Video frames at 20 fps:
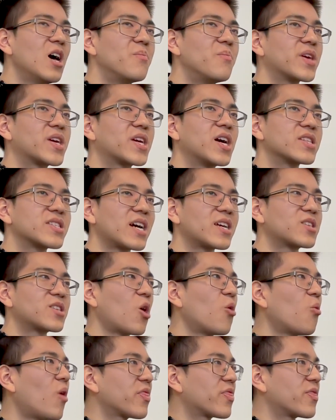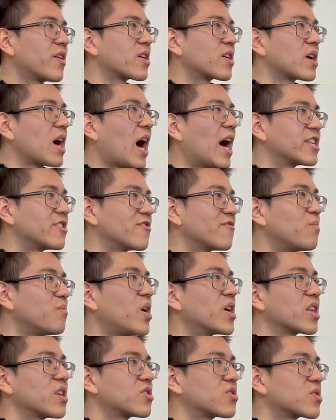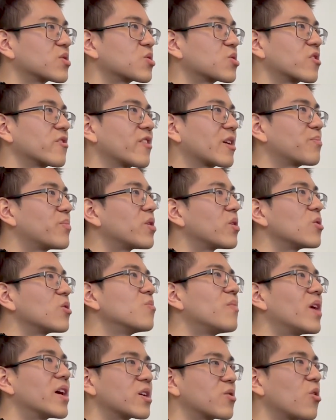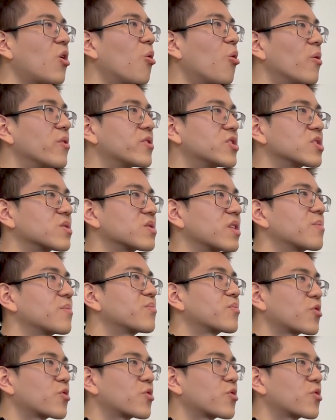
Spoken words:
because I don't want the idea of money to sort of like pollute my goal with just like